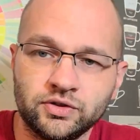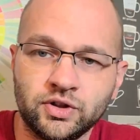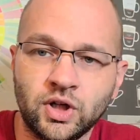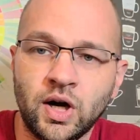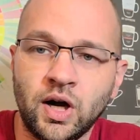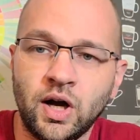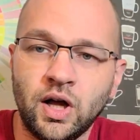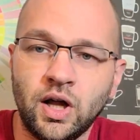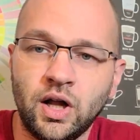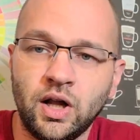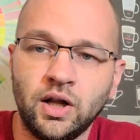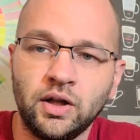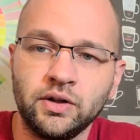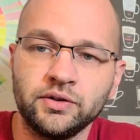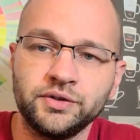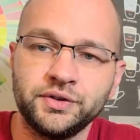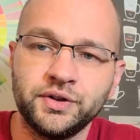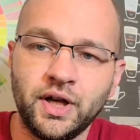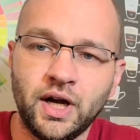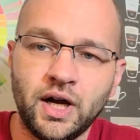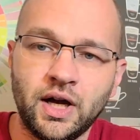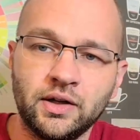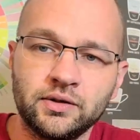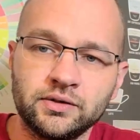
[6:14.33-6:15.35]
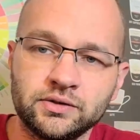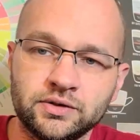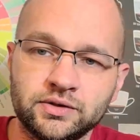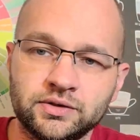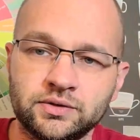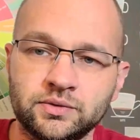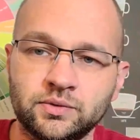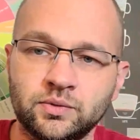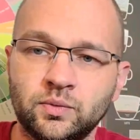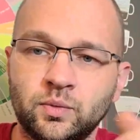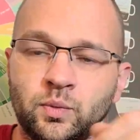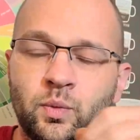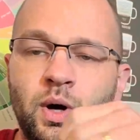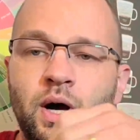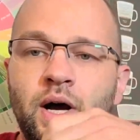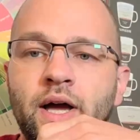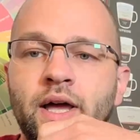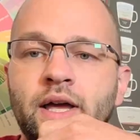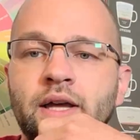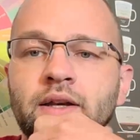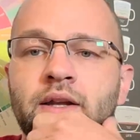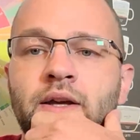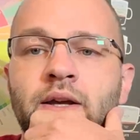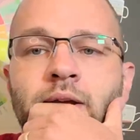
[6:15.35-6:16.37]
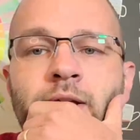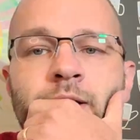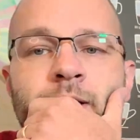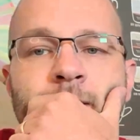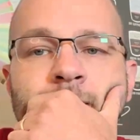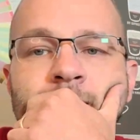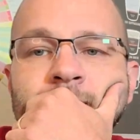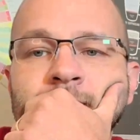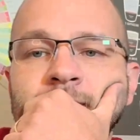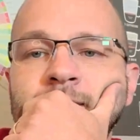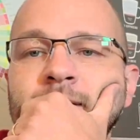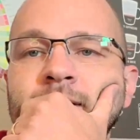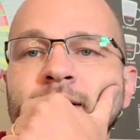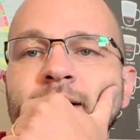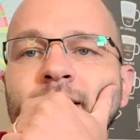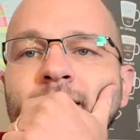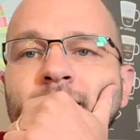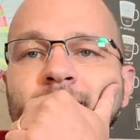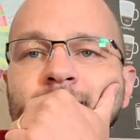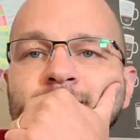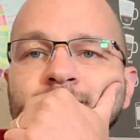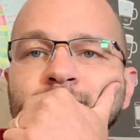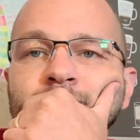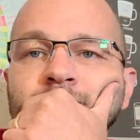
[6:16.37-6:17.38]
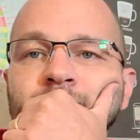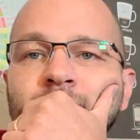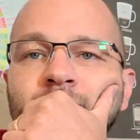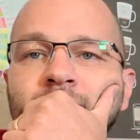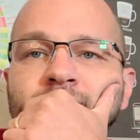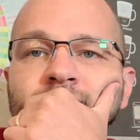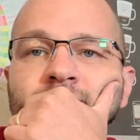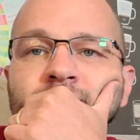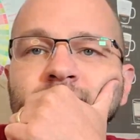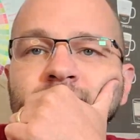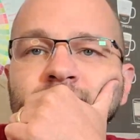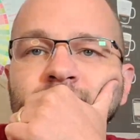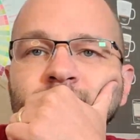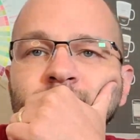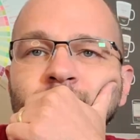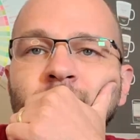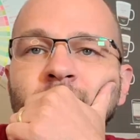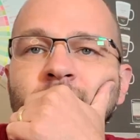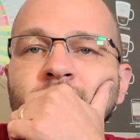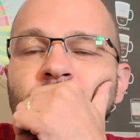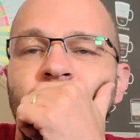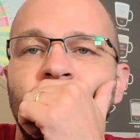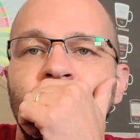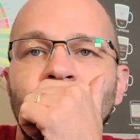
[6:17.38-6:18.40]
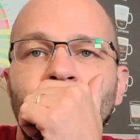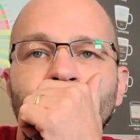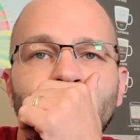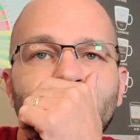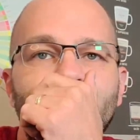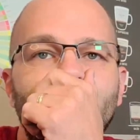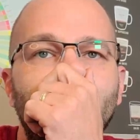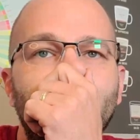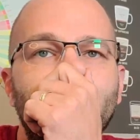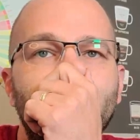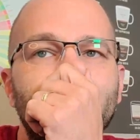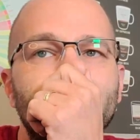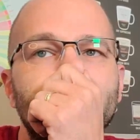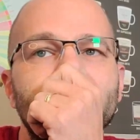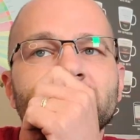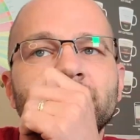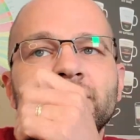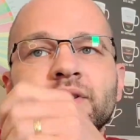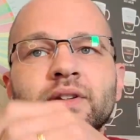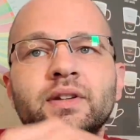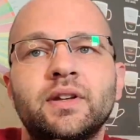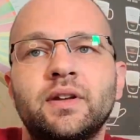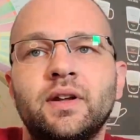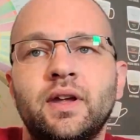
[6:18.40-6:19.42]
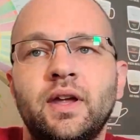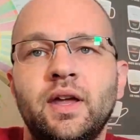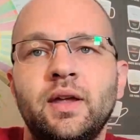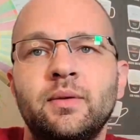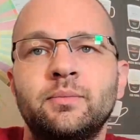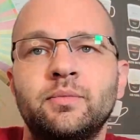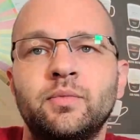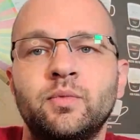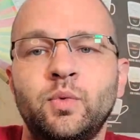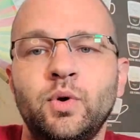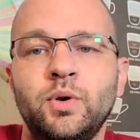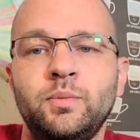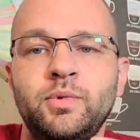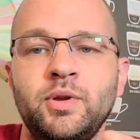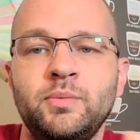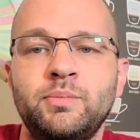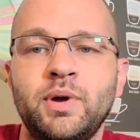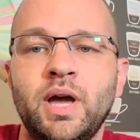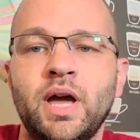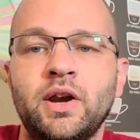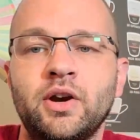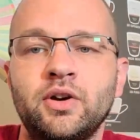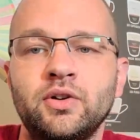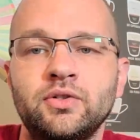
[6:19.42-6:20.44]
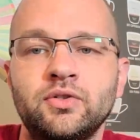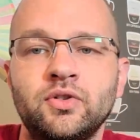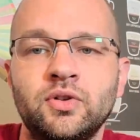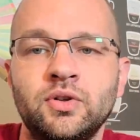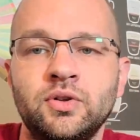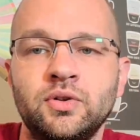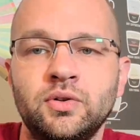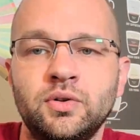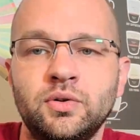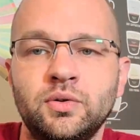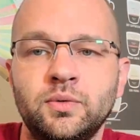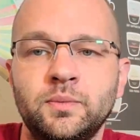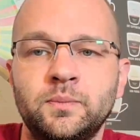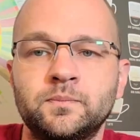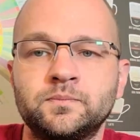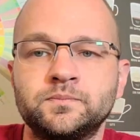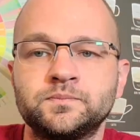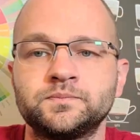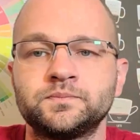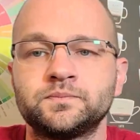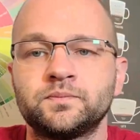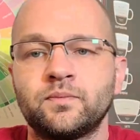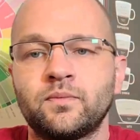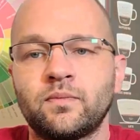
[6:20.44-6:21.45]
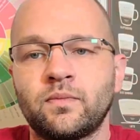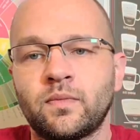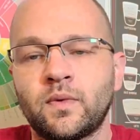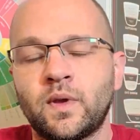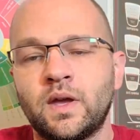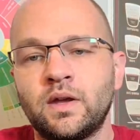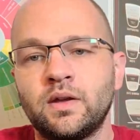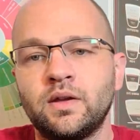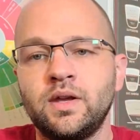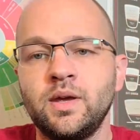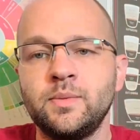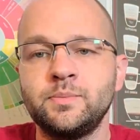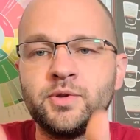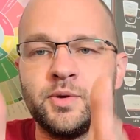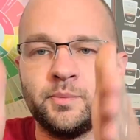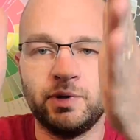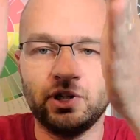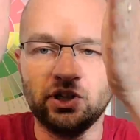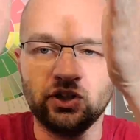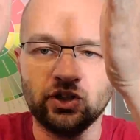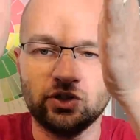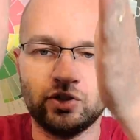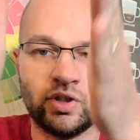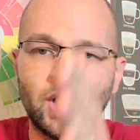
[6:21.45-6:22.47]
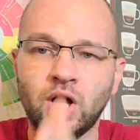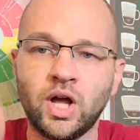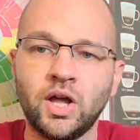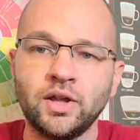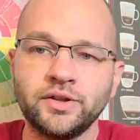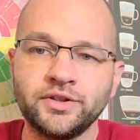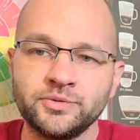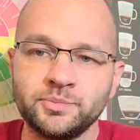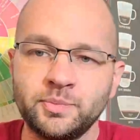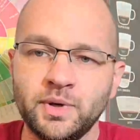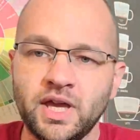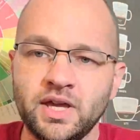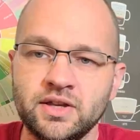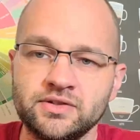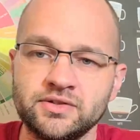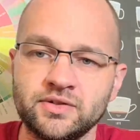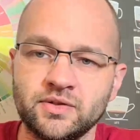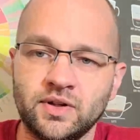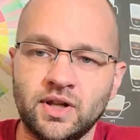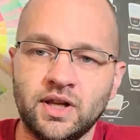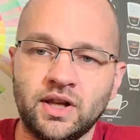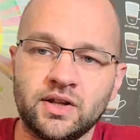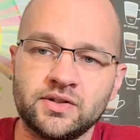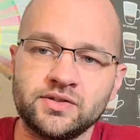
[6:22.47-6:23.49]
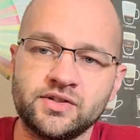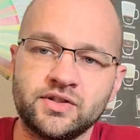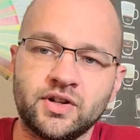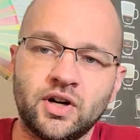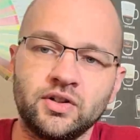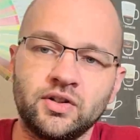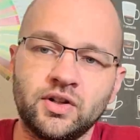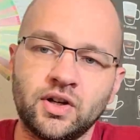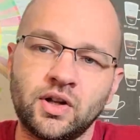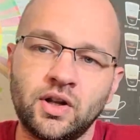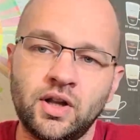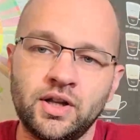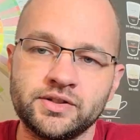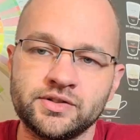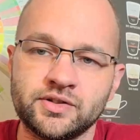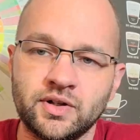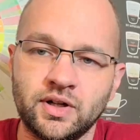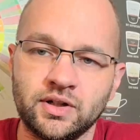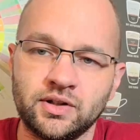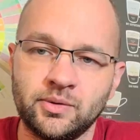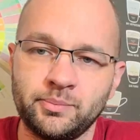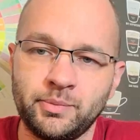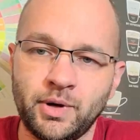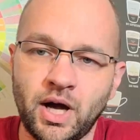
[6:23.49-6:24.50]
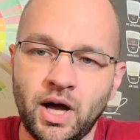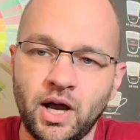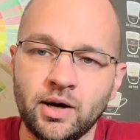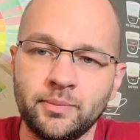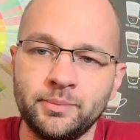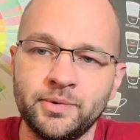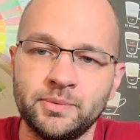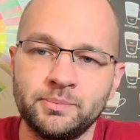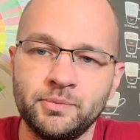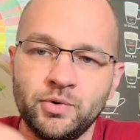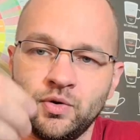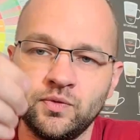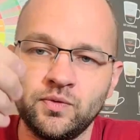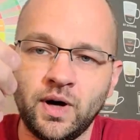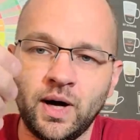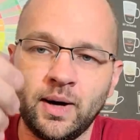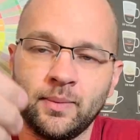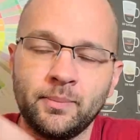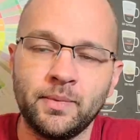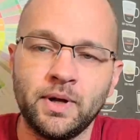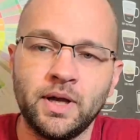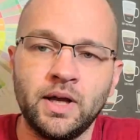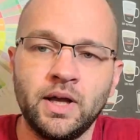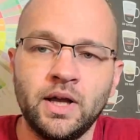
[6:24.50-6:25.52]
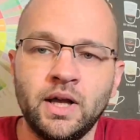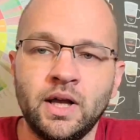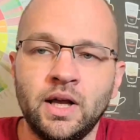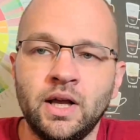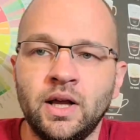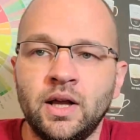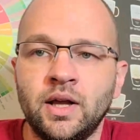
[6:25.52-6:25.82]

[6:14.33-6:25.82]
tall, not wide. Um, and my theory was it would be better to keep them in the tall space so they can start to cluster at the bottom and move up.